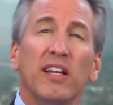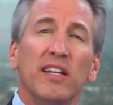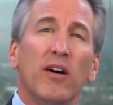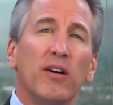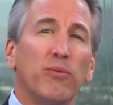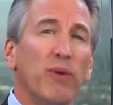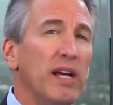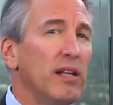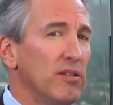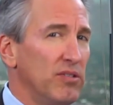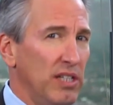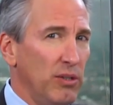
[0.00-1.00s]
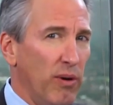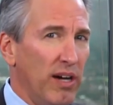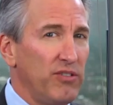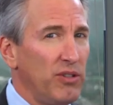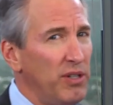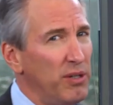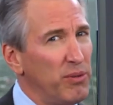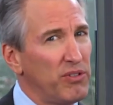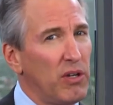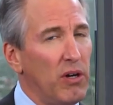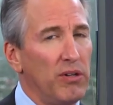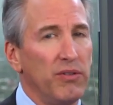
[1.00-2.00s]
Now, on regular DUIs, you'll hear what's
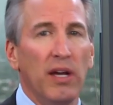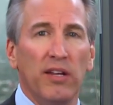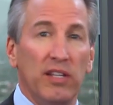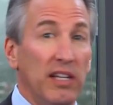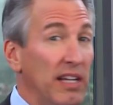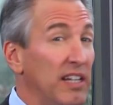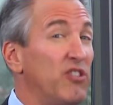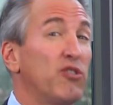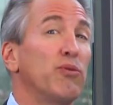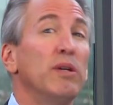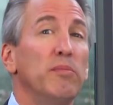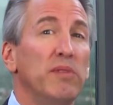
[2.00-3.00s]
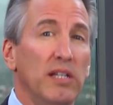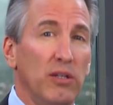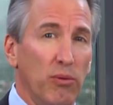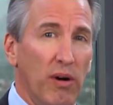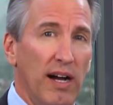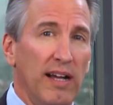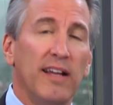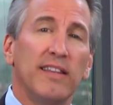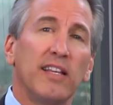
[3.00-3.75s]
called the extreme DUI.